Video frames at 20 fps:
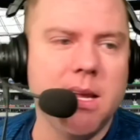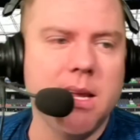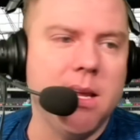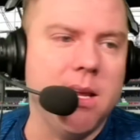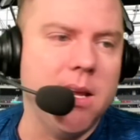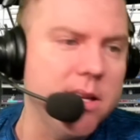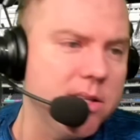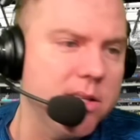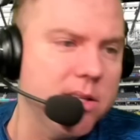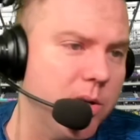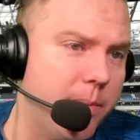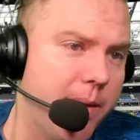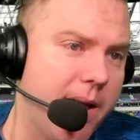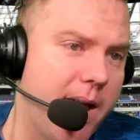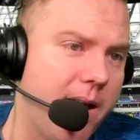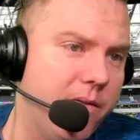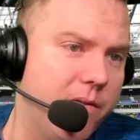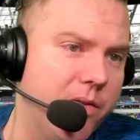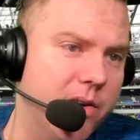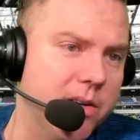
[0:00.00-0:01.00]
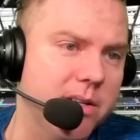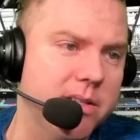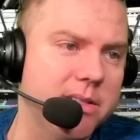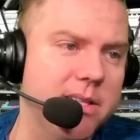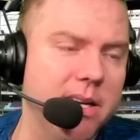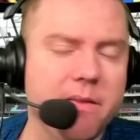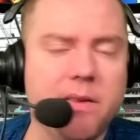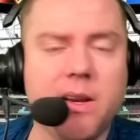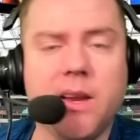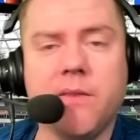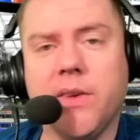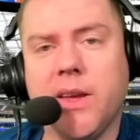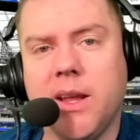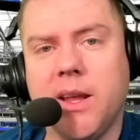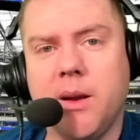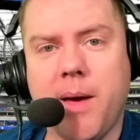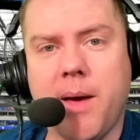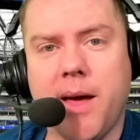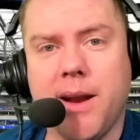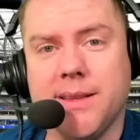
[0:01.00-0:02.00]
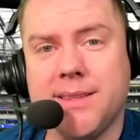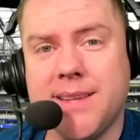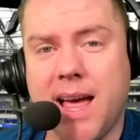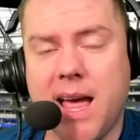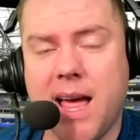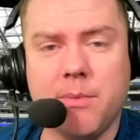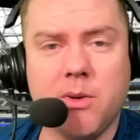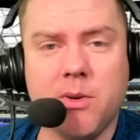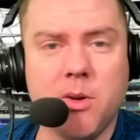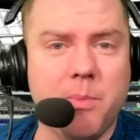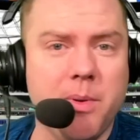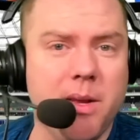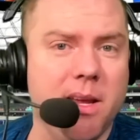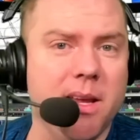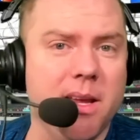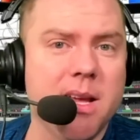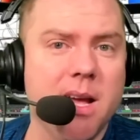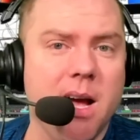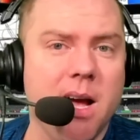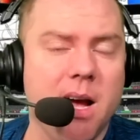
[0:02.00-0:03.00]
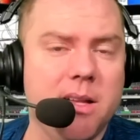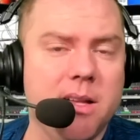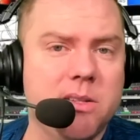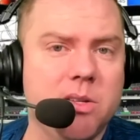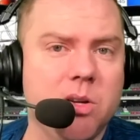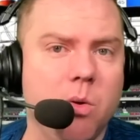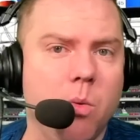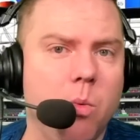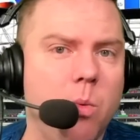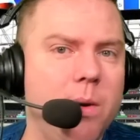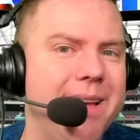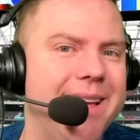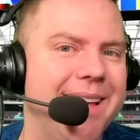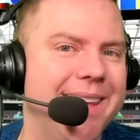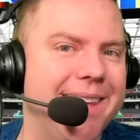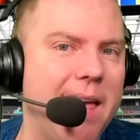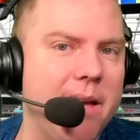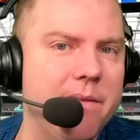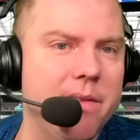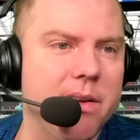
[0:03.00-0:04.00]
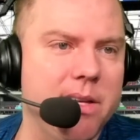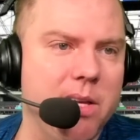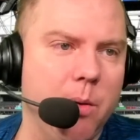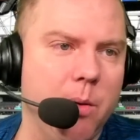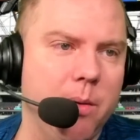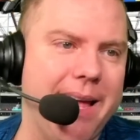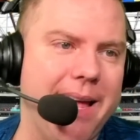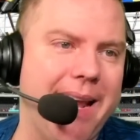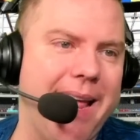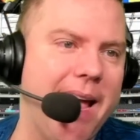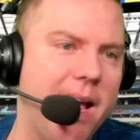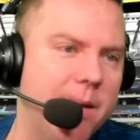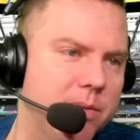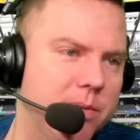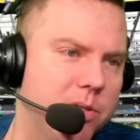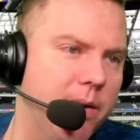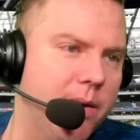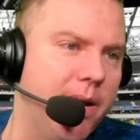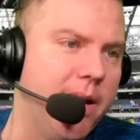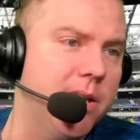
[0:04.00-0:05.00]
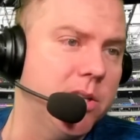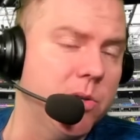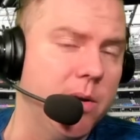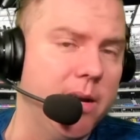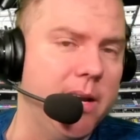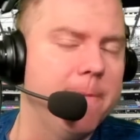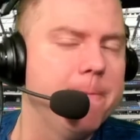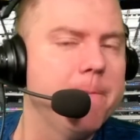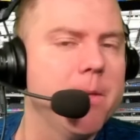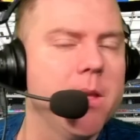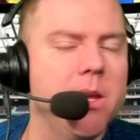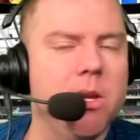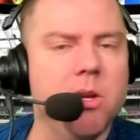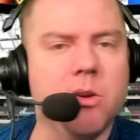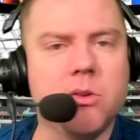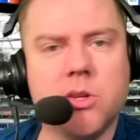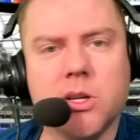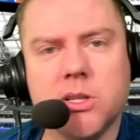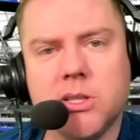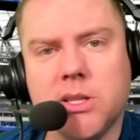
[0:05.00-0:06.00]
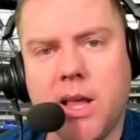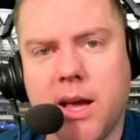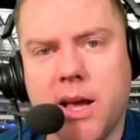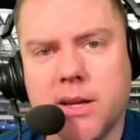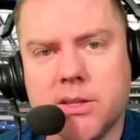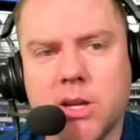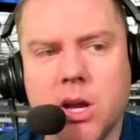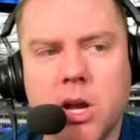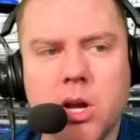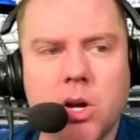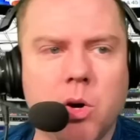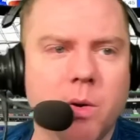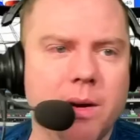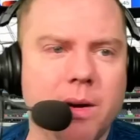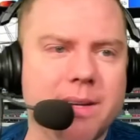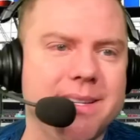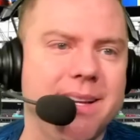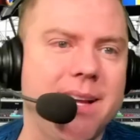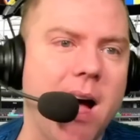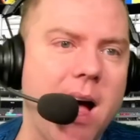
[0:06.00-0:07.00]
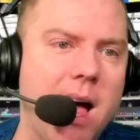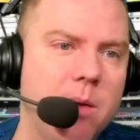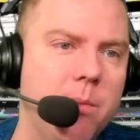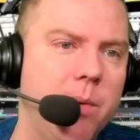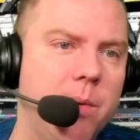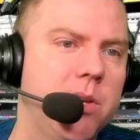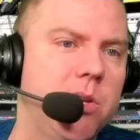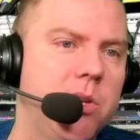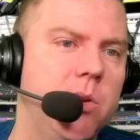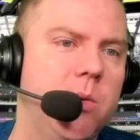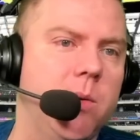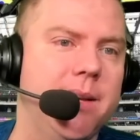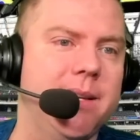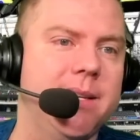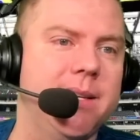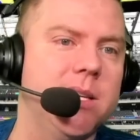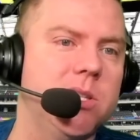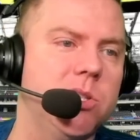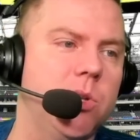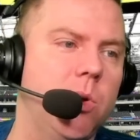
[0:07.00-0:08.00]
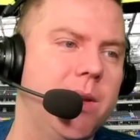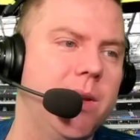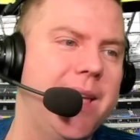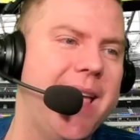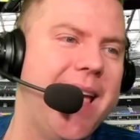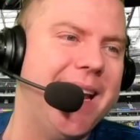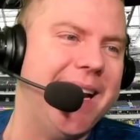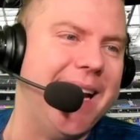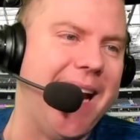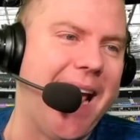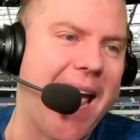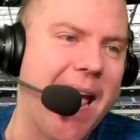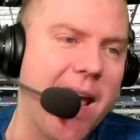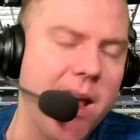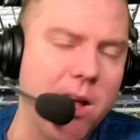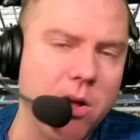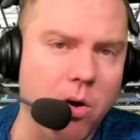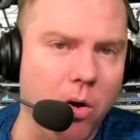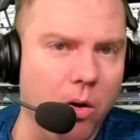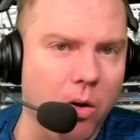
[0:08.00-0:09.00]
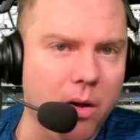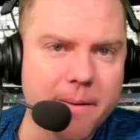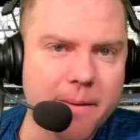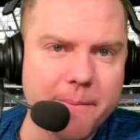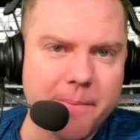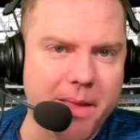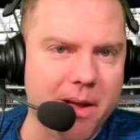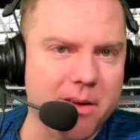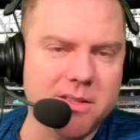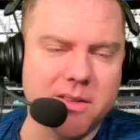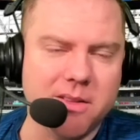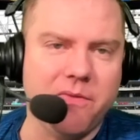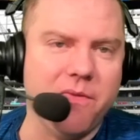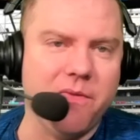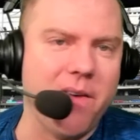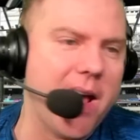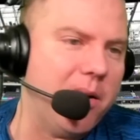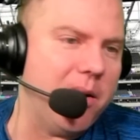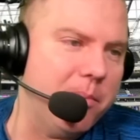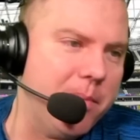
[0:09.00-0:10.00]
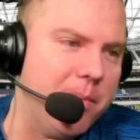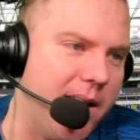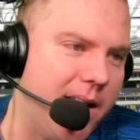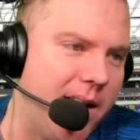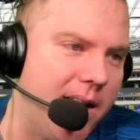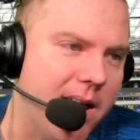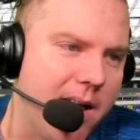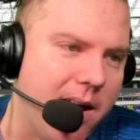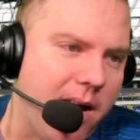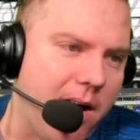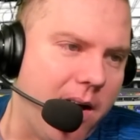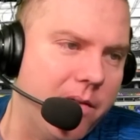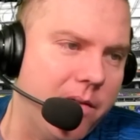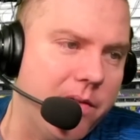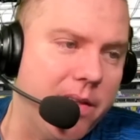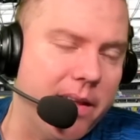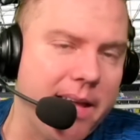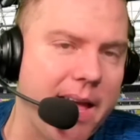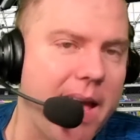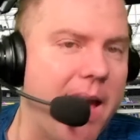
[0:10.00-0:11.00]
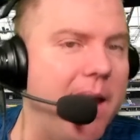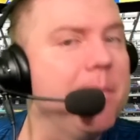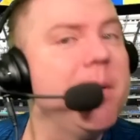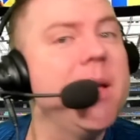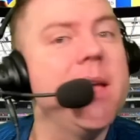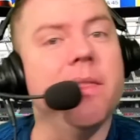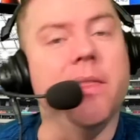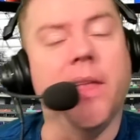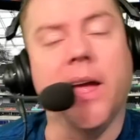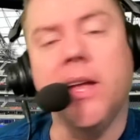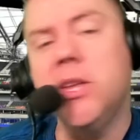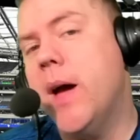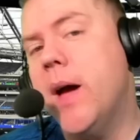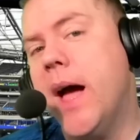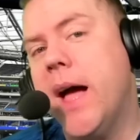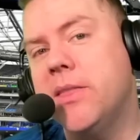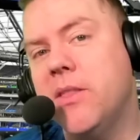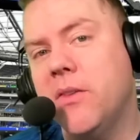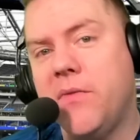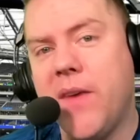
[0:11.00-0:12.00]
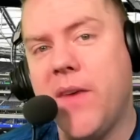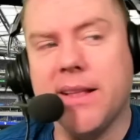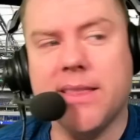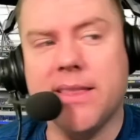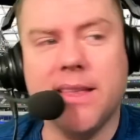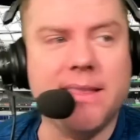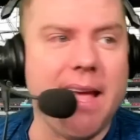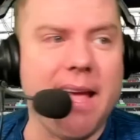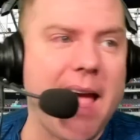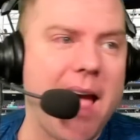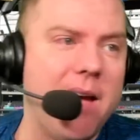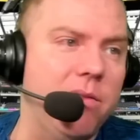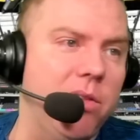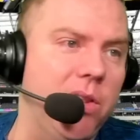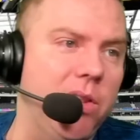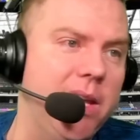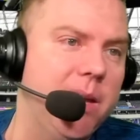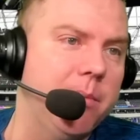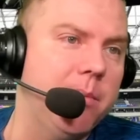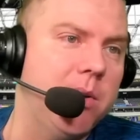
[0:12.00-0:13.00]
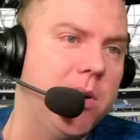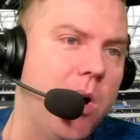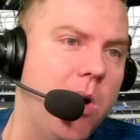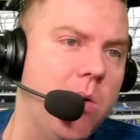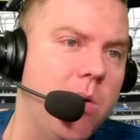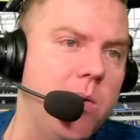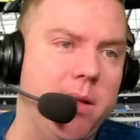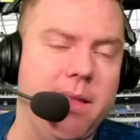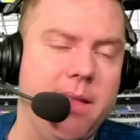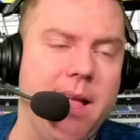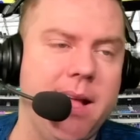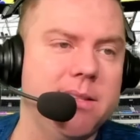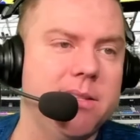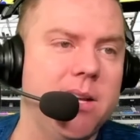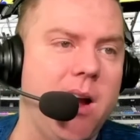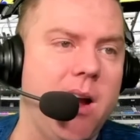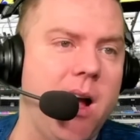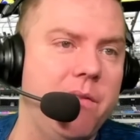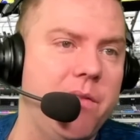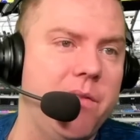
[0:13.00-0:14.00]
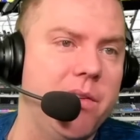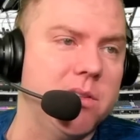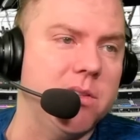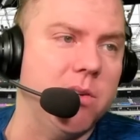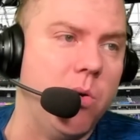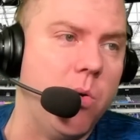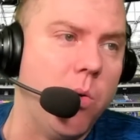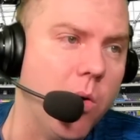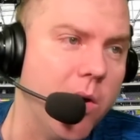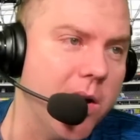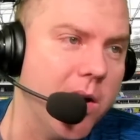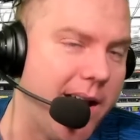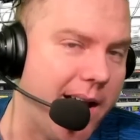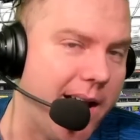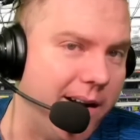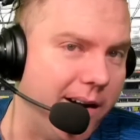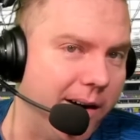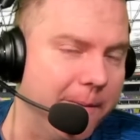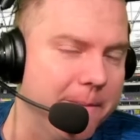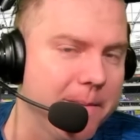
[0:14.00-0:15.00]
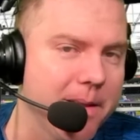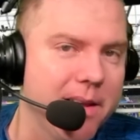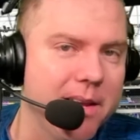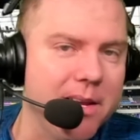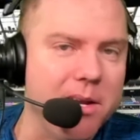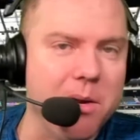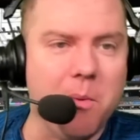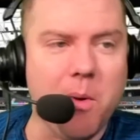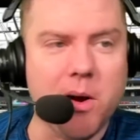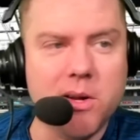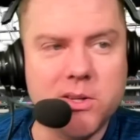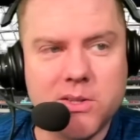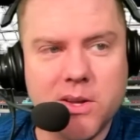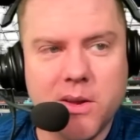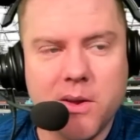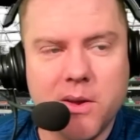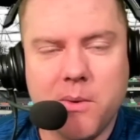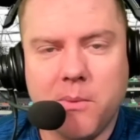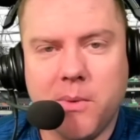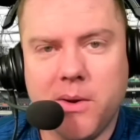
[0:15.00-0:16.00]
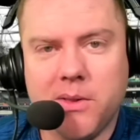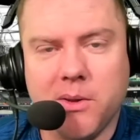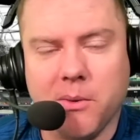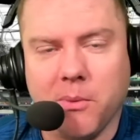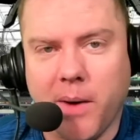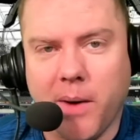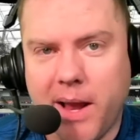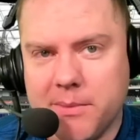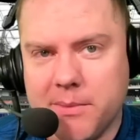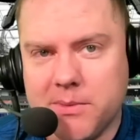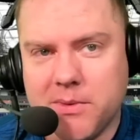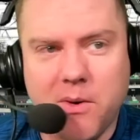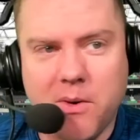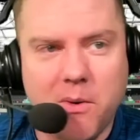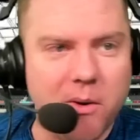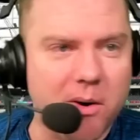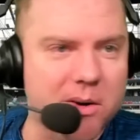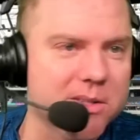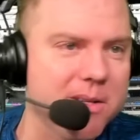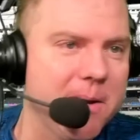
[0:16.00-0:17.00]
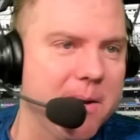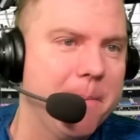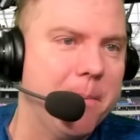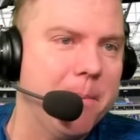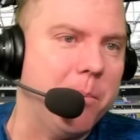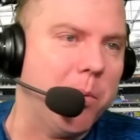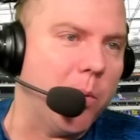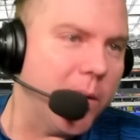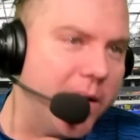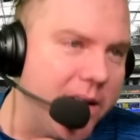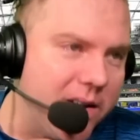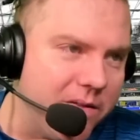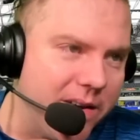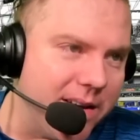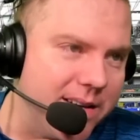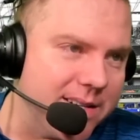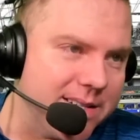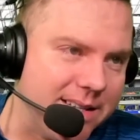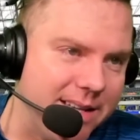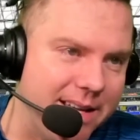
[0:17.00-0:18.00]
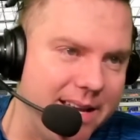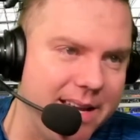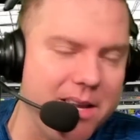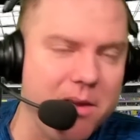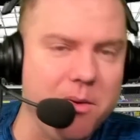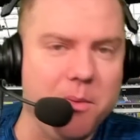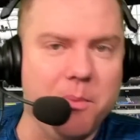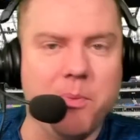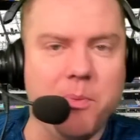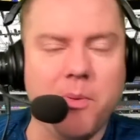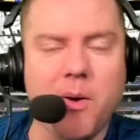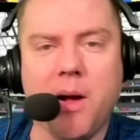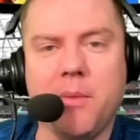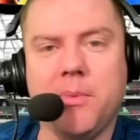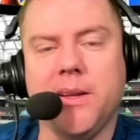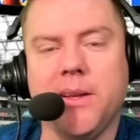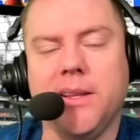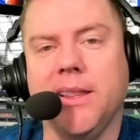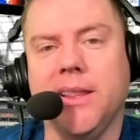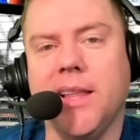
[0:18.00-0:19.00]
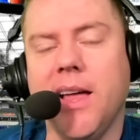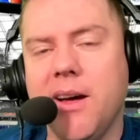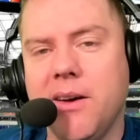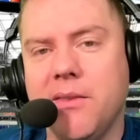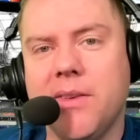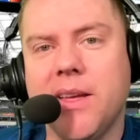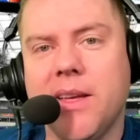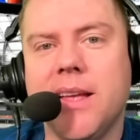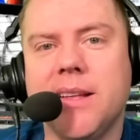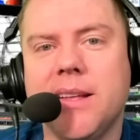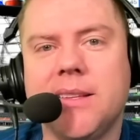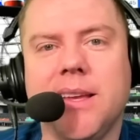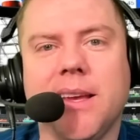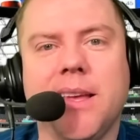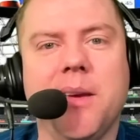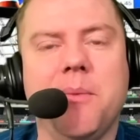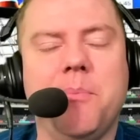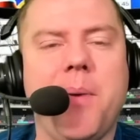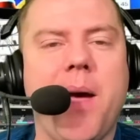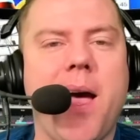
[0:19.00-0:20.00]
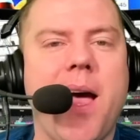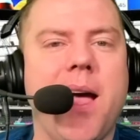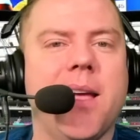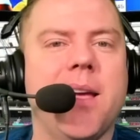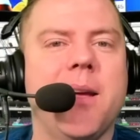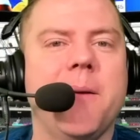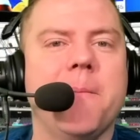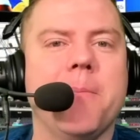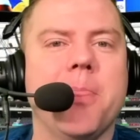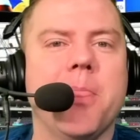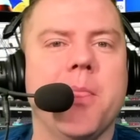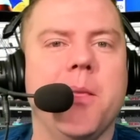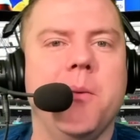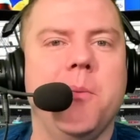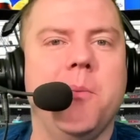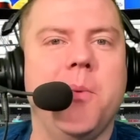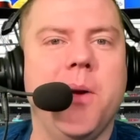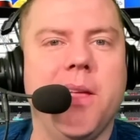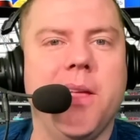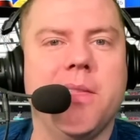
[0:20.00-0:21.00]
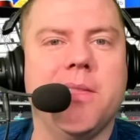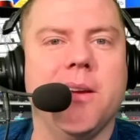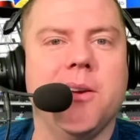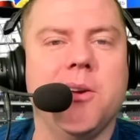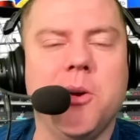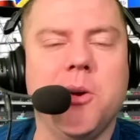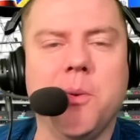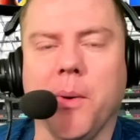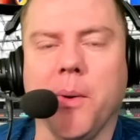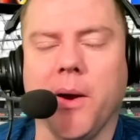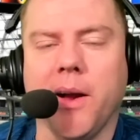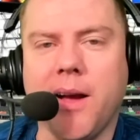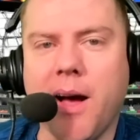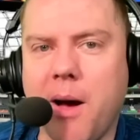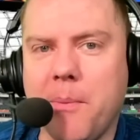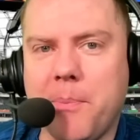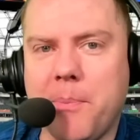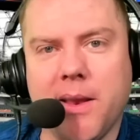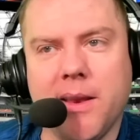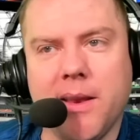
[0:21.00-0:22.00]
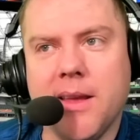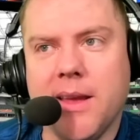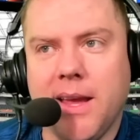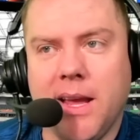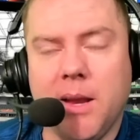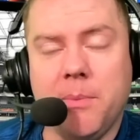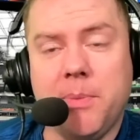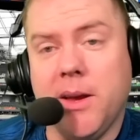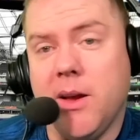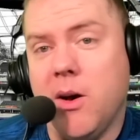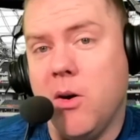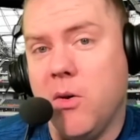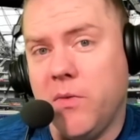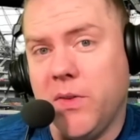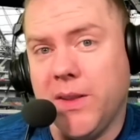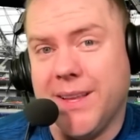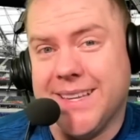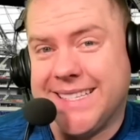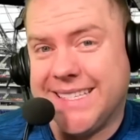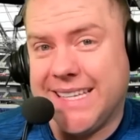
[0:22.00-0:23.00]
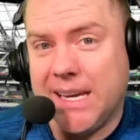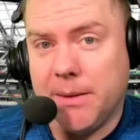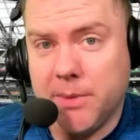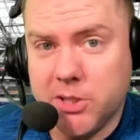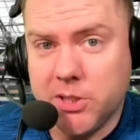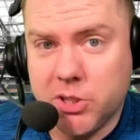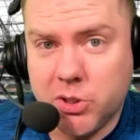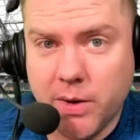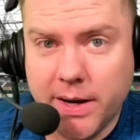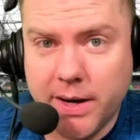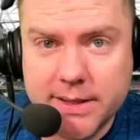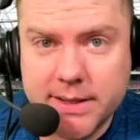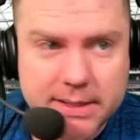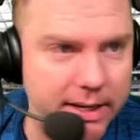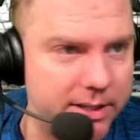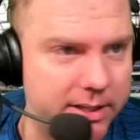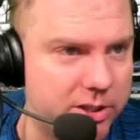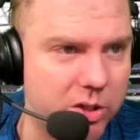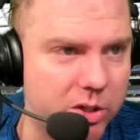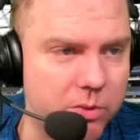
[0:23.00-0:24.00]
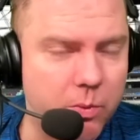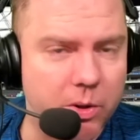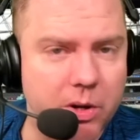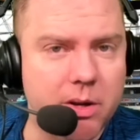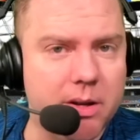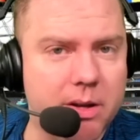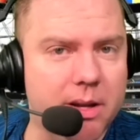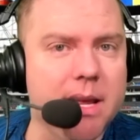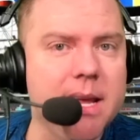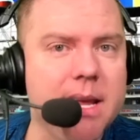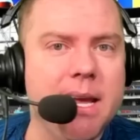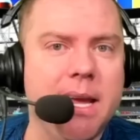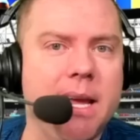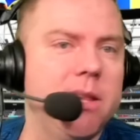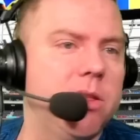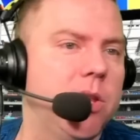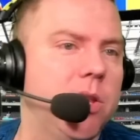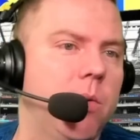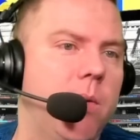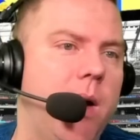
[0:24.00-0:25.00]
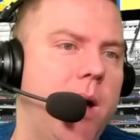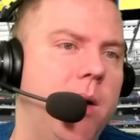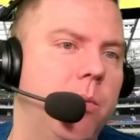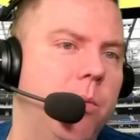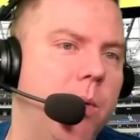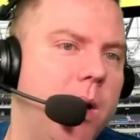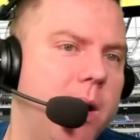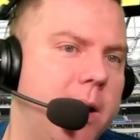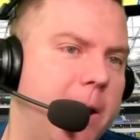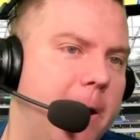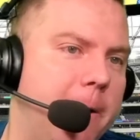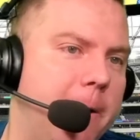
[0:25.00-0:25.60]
He's going to be out for a significant amount of time, could be until week 11 dealing with that hamstring injury. You just lost Chris Godwin due to a dislocated ankle. That was in the final minute of the game. Then you add the fact that they have Liam Cohen. That's their offensive coordinator. He was with the Rams, of course, previously. He would probably love to get back with Cooper Kupp, and it'd be hopefully a seamless transition where you could hit the ground running.